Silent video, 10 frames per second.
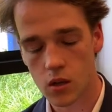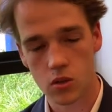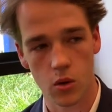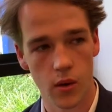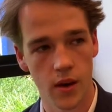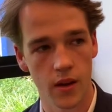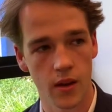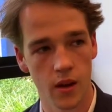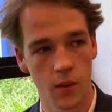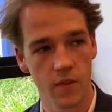so
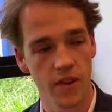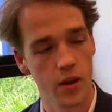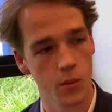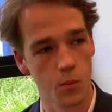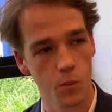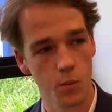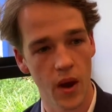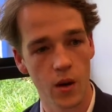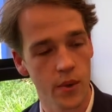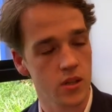I found
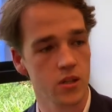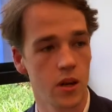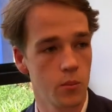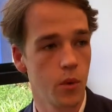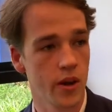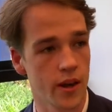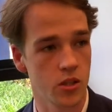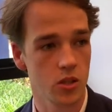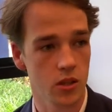paramedicine at Monash.